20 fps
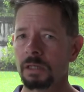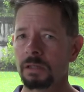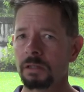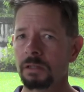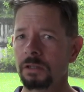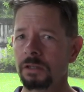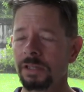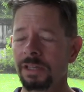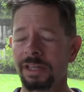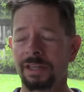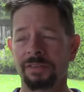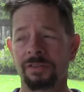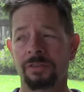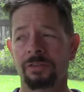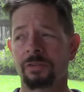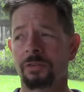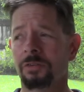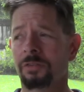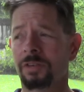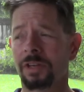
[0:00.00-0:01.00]
you can get this
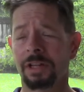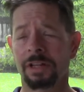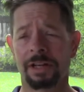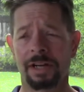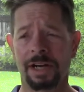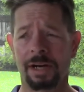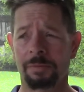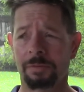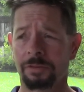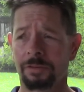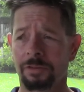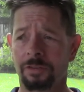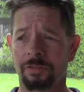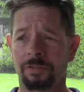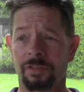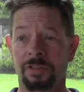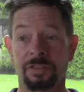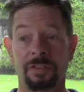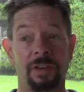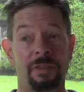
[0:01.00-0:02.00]
on sale at Albertsons for
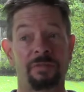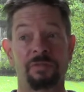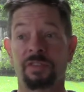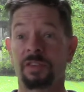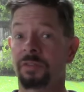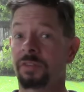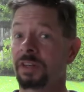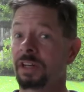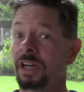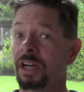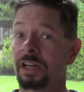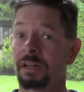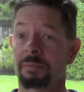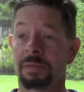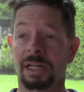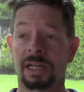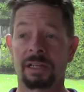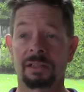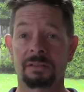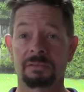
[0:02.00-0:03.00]
$7.59 a
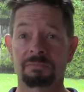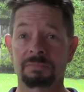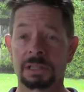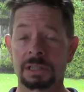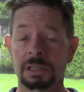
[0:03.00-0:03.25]
bottle.